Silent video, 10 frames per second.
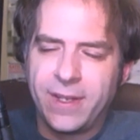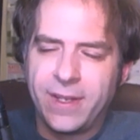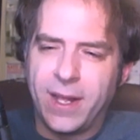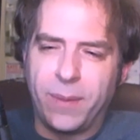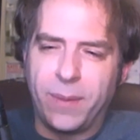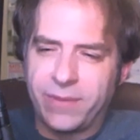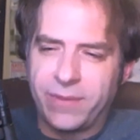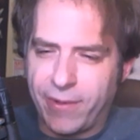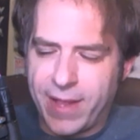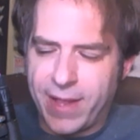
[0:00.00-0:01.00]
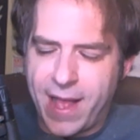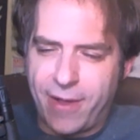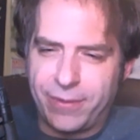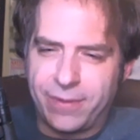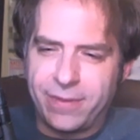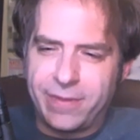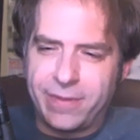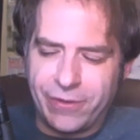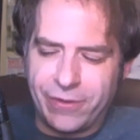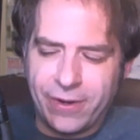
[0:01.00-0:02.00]
SoundCloud,
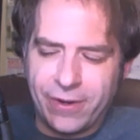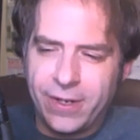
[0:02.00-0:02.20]
Stitcher.